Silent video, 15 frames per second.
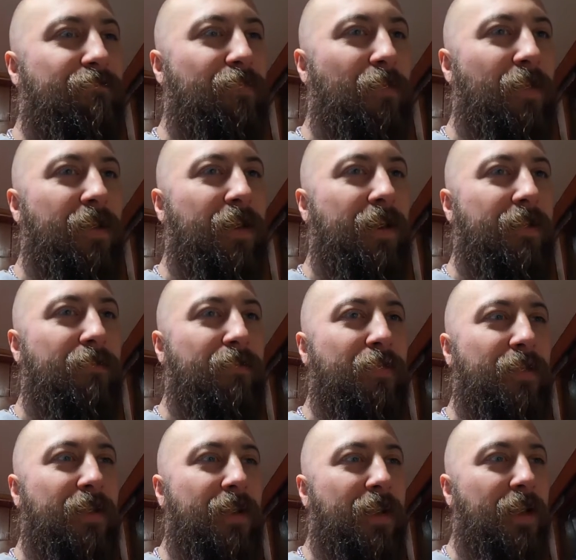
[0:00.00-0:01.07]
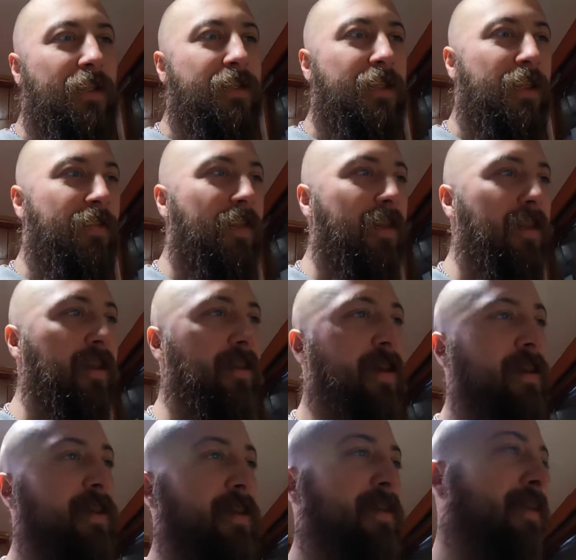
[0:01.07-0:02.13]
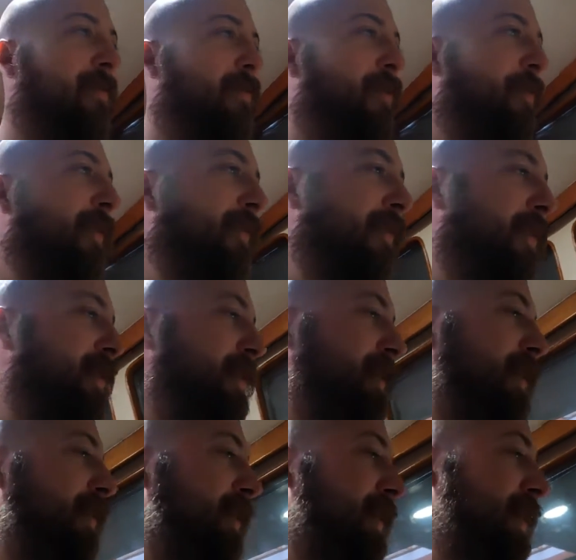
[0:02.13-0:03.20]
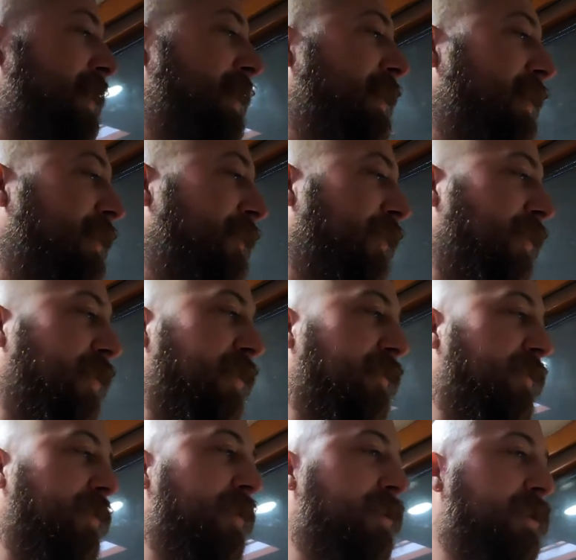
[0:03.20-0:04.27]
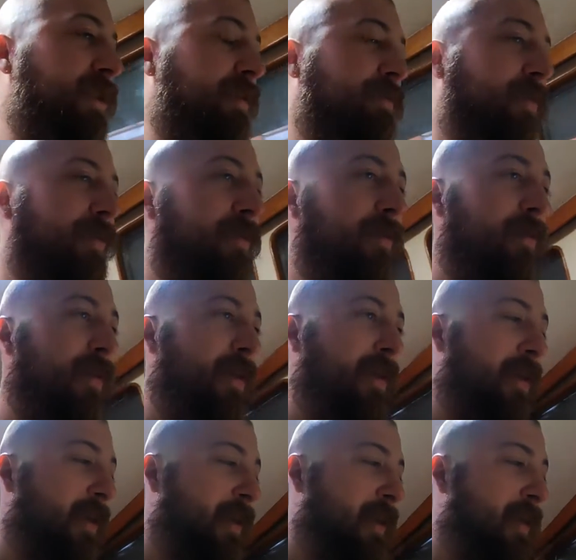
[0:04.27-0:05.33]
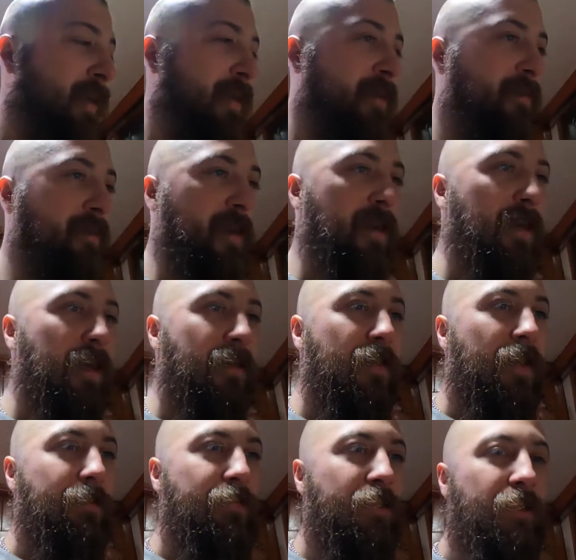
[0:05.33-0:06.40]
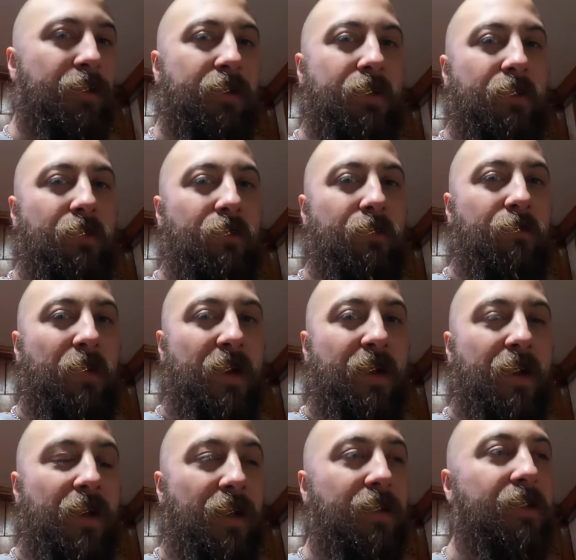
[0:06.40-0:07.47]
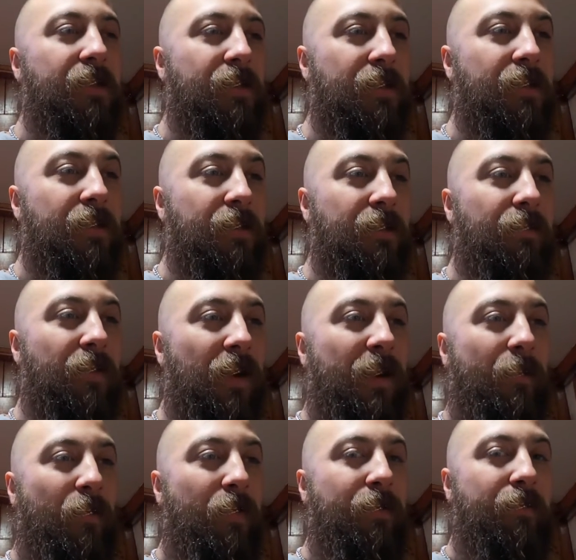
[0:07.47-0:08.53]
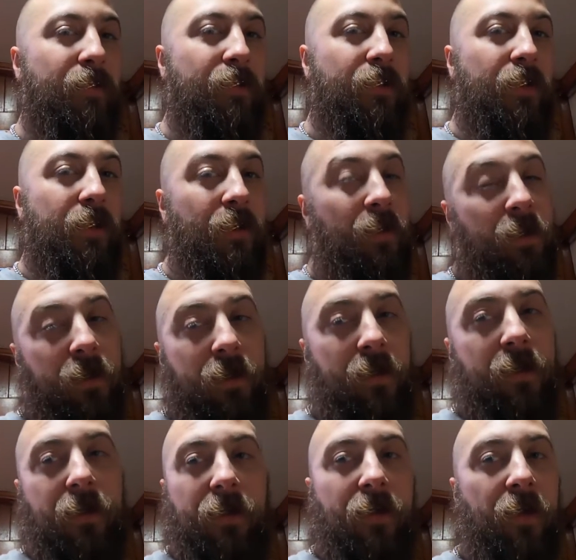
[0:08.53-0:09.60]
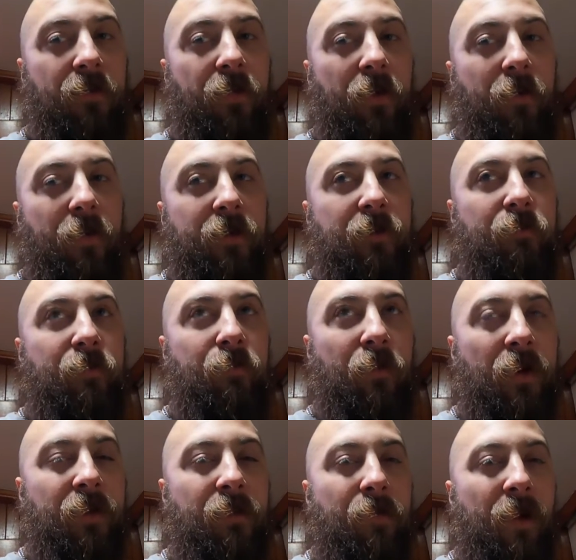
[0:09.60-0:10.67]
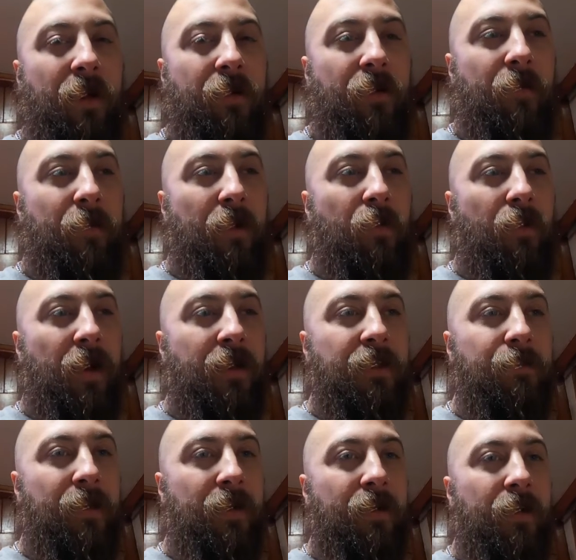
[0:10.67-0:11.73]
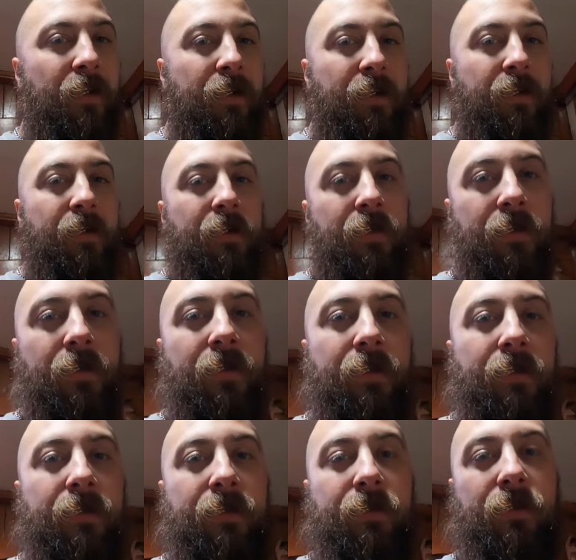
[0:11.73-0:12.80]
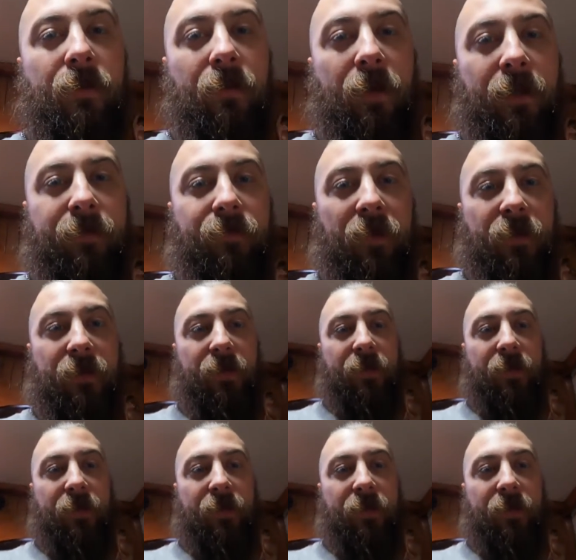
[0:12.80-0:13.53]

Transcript: pretty nice. I haven't anything like this on a boat before. So if you're looking for a cheap little redneck option to make an ice, this is a viable one for sure, if you don't want to break the bank on a big old ice maker. All right, that's